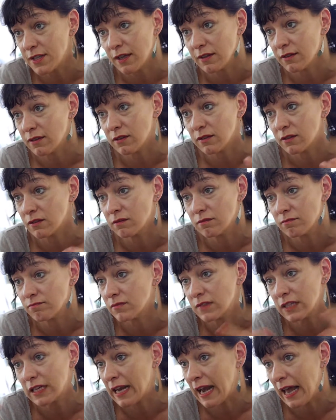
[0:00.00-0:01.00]

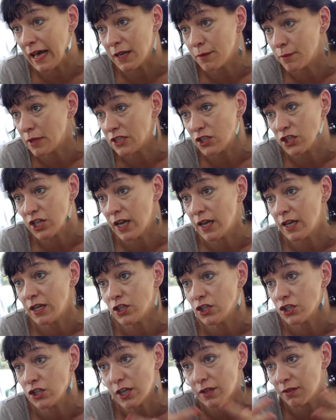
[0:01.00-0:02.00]
and climate
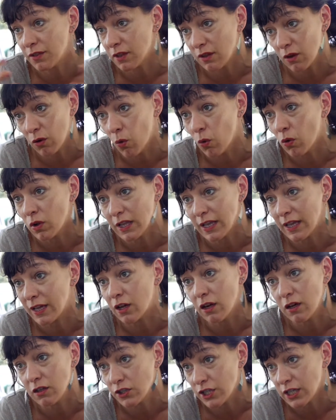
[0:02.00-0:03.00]
change and all
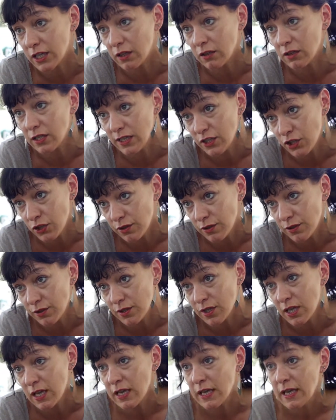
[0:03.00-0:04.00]
ecological
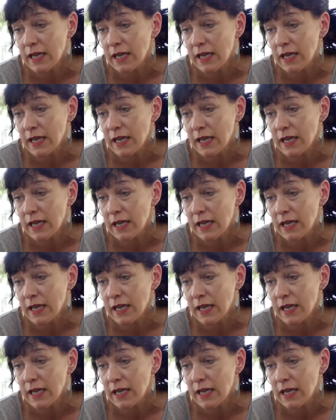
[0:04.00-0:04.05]
issues.